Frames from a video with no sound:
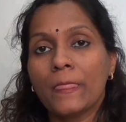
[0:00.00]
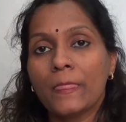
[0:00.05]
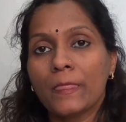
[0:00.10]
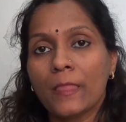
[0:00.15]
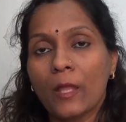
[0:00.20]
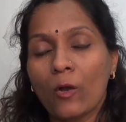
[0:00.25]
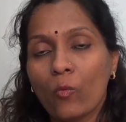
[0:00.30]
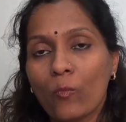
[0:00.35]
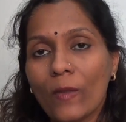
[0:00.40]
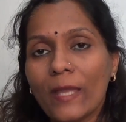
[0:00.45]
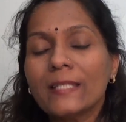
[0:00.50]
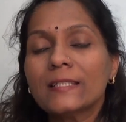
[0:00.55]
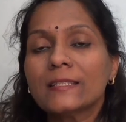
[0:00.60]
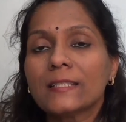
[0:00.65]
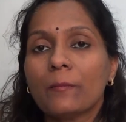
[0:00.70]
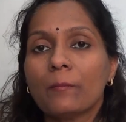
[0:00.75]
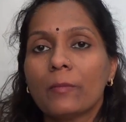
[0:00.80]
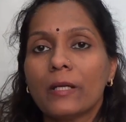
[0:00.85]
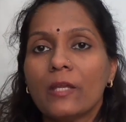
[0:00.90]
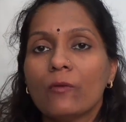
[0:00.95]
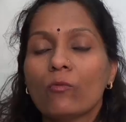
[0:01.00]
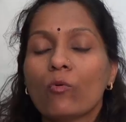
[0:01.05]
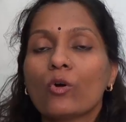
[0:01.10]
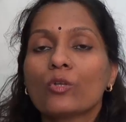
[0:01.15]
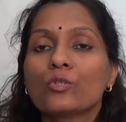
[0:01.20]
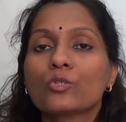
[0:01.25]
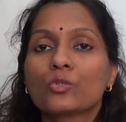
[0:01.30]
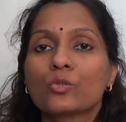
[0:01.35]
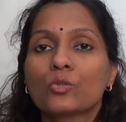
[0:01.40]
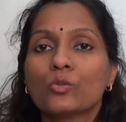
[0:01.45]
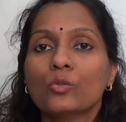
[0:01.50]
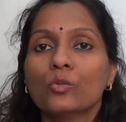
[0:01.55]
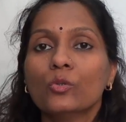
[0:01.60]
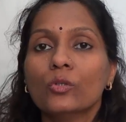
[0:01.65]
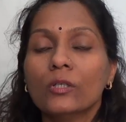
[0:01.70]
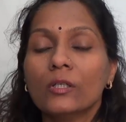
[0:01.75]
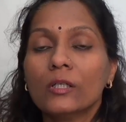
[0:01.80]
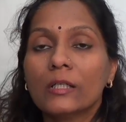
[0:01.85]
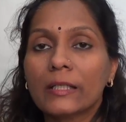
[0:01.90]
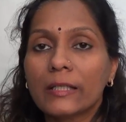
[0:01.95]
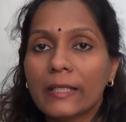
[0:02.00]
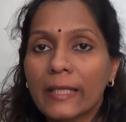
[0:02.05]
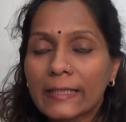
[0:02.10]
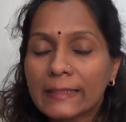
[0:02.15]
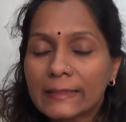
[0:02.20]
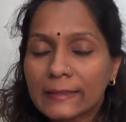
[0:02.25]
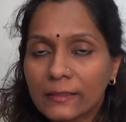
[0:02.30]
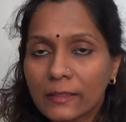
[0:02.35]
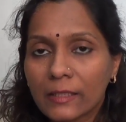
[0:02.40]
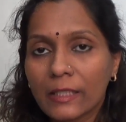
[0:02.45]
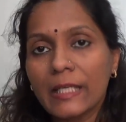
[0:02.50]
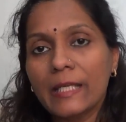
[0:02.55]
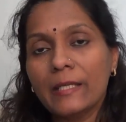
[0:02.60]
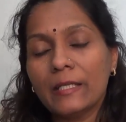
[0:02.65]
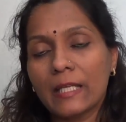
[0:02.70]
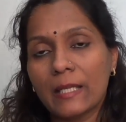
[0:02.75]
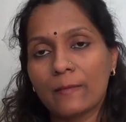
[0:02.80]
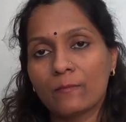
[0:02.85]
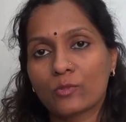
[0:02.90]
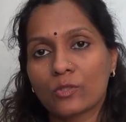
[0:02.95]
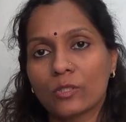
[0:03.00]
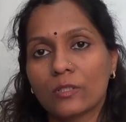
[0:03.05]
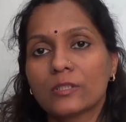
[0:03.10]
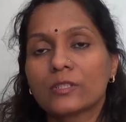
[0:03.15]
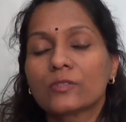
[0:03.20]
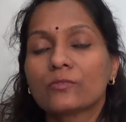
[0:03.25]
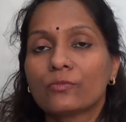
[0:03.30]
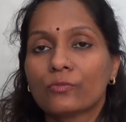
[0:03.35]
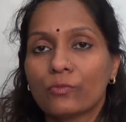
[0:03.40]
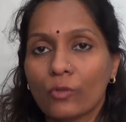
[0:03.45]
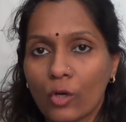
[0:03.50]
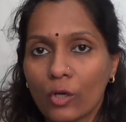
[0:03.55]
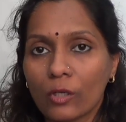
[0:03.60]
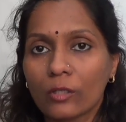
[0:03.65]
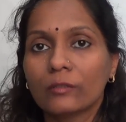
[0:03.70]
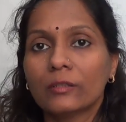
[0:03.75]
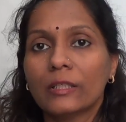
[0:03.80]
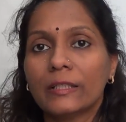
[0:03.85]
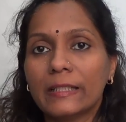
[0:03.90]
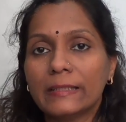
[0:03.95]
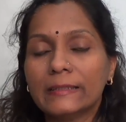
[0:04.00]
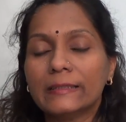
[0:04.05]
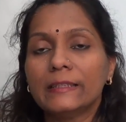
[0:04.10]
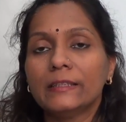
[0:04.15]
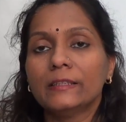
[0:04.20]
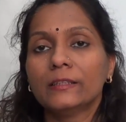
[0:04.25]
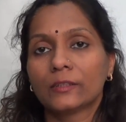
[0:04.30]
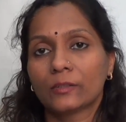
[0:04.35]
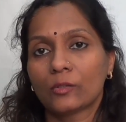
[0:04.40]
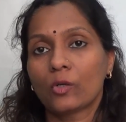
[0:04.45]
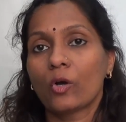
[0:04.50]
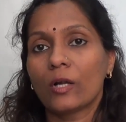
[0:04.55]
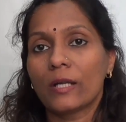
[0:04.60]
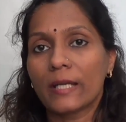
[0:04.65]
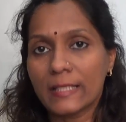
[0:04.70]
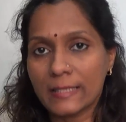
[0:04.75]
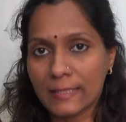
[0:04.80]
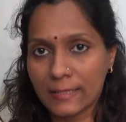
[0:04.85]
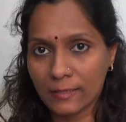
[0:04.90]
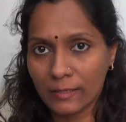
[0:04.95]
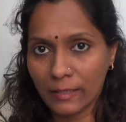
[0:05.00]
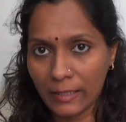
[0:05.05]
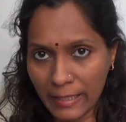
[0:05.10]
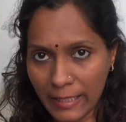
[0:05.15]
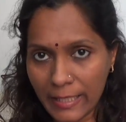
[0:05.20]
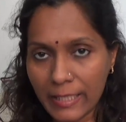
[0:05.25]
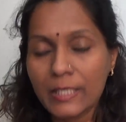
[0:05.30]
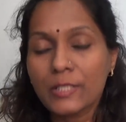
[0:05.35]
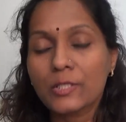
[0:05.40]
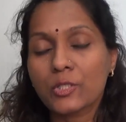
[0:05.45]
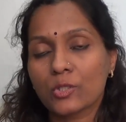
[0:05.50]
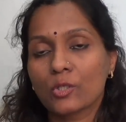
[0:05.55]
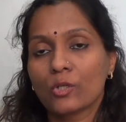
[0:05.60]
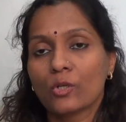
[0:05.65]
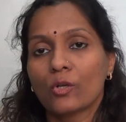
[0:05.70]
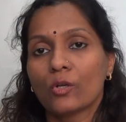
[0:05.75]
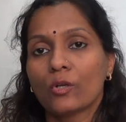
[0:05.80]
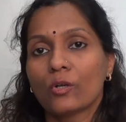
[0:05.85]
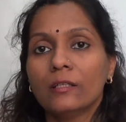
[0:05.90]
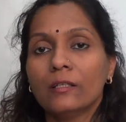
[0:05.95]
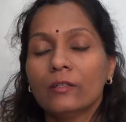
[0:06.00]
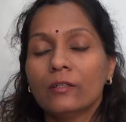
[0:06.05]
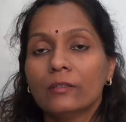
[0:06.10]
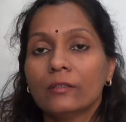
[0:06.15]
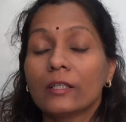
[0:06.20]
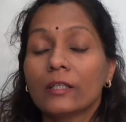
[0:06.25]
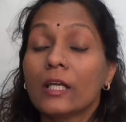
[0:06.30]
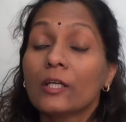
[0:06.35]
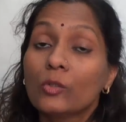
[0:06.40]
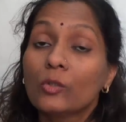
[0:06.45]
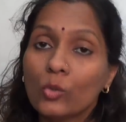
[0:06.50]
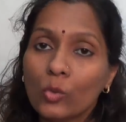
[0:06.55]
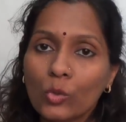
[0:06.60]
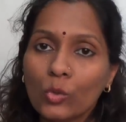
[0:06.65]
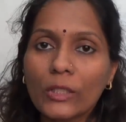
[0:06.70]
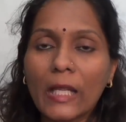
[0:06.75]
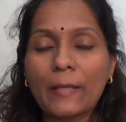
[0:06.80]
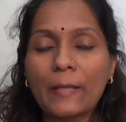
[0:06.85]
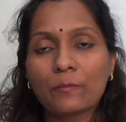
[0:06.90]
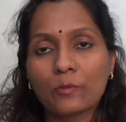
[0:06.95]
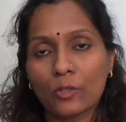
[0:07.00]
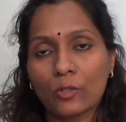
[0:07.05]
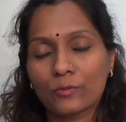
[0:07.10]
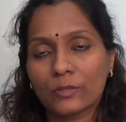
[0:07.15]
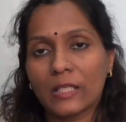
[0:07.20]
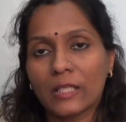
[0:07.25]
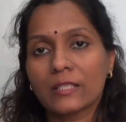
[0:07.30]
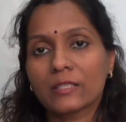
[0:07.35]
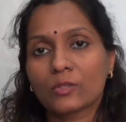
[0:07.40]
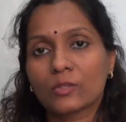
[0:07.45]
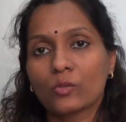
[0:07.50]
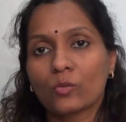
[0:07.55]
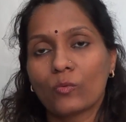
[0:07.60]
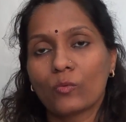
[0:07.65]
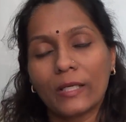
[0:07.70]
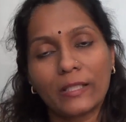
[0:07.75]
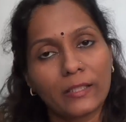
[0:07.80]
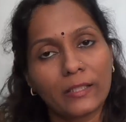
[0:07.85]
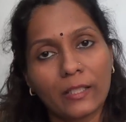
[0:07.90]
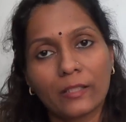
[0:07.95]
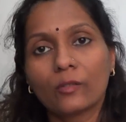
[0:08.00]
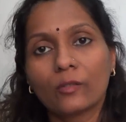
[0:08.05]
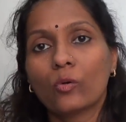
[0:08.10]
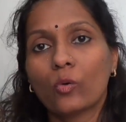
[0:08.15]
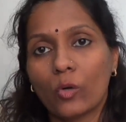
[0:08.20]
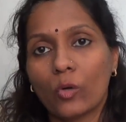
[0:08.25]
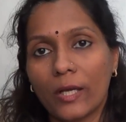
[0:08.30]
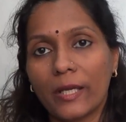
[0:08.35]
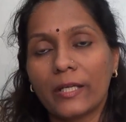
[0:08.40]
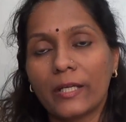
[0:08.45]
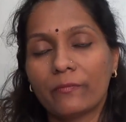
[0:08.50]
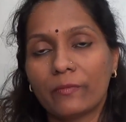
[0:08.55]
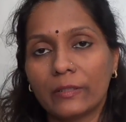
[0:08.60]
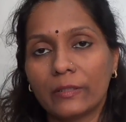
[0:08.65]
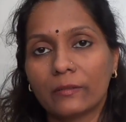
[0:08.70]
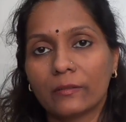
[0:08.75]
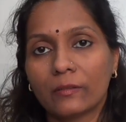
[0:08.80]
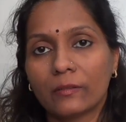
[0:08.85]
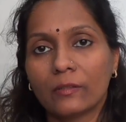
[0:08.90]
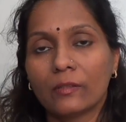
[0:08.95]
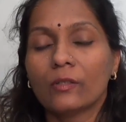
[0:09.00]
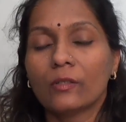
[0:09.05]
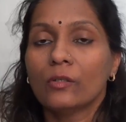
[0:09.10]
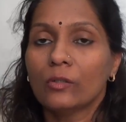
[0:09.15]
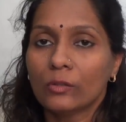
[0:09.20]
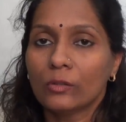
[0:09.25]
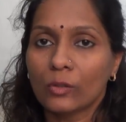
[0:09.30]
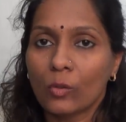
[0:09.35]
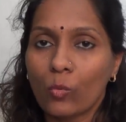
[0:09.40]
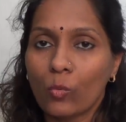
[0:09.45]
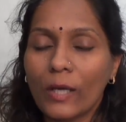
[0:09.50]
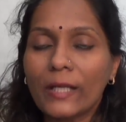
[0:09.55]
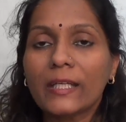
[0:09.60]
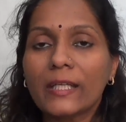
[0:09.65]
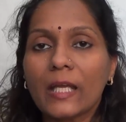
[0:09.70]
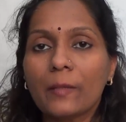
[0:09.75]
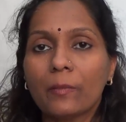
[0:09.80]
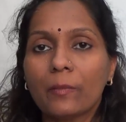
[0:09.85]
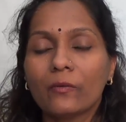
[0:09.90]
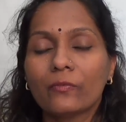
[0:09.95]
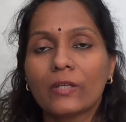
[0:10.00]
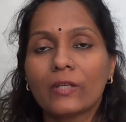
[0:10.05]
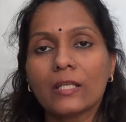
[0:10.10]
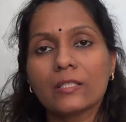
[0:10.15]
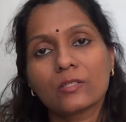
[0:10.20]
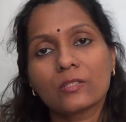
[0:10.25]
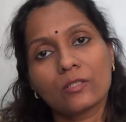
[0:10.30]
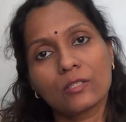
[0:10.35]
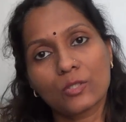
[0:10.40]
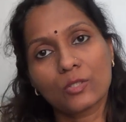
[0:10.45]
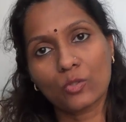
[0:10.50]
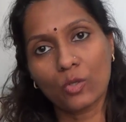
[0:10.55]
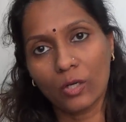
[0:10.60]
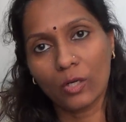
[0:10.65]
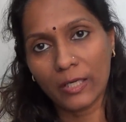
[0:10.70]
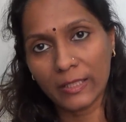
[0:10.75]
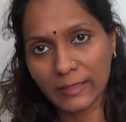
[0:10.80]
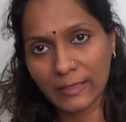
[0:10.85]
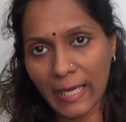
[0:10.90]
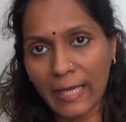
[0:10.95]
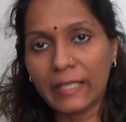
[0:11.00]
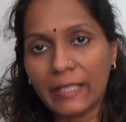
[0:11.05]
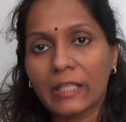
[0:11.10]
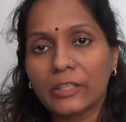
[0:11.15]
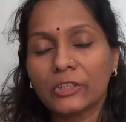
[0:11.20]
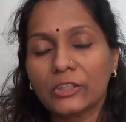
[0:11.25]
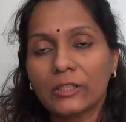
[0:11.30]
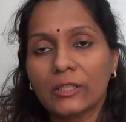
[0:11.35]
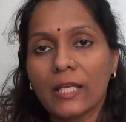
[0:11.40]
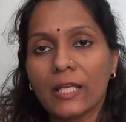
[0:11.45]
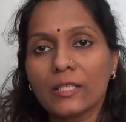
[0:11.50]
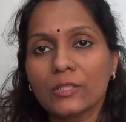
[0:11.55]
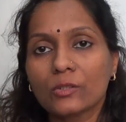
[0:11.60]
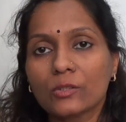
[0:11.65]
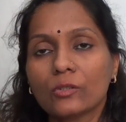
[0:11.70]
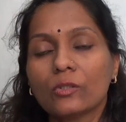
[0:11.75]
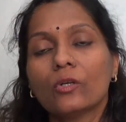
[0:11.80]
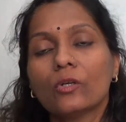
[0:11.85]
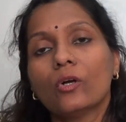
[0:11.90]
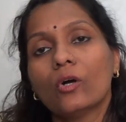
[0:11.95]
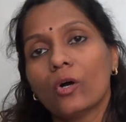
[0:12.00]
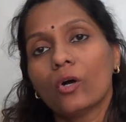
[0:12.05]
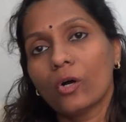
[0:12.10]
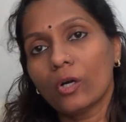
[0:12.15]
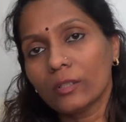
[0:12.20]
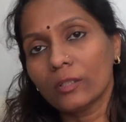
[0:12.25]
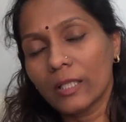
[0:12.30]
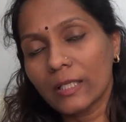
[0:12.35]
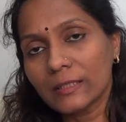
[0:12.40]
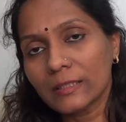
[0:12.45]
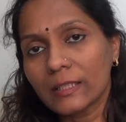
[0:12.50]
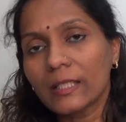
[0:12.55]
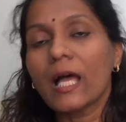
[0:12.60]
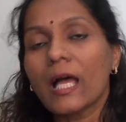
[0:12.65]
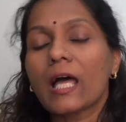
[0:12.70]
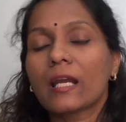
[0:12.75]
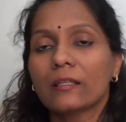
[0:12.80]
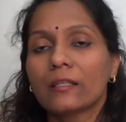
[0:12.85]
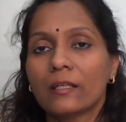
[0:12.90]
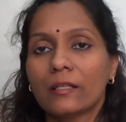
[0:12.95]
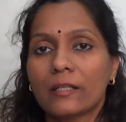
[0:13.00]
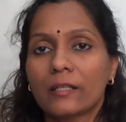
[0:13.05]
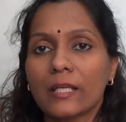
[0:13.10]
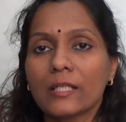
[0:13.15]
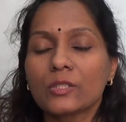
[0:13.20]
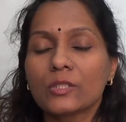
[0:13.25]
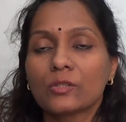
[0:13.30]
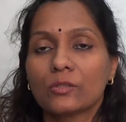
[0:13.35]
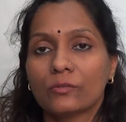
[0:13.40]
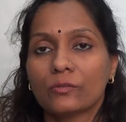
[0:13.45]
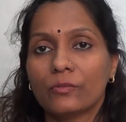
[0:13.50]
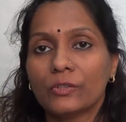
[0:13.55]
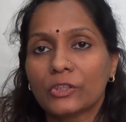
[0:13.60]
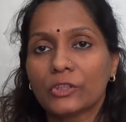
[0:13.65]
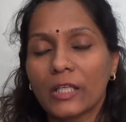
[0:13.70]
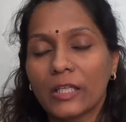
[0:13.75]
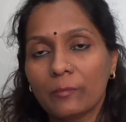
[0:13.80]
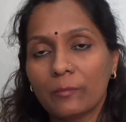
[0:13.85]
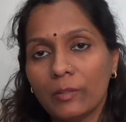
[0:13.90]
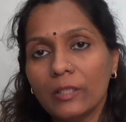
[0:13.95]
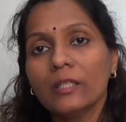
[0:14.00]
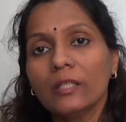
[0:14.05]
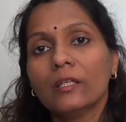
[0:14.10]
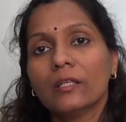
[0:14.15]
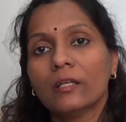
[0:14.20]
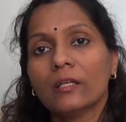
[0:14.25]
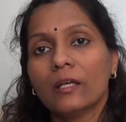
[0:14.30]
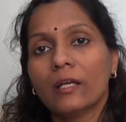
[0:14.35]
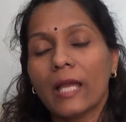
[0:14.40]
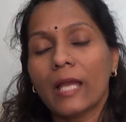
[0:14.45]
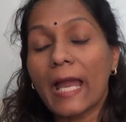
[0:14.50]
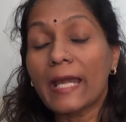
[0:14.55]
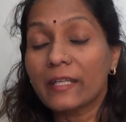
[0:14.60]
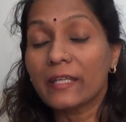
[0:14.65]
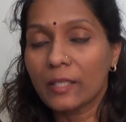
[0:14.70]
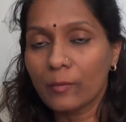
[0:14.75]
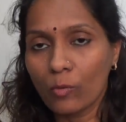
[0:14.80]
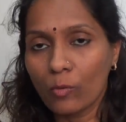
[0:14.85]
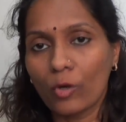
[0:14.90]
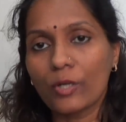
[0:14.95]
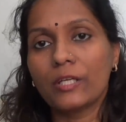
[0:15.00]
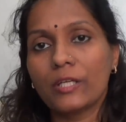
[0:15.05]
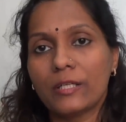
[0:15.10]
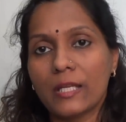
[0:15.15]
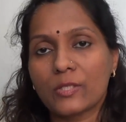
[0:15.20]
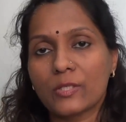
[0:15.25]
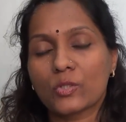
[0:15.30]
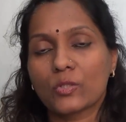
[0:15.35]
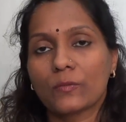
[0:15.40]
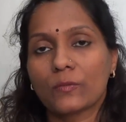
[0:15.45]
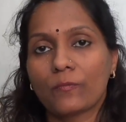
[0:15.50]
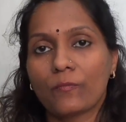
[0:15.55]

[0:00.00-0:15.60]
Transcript: Now when somebody wants to get screened themselves for the disease called as AIDS, there are two types of tests one can go ahead with. The one type of test is called as antigen test or there is an another test which can be antibody test.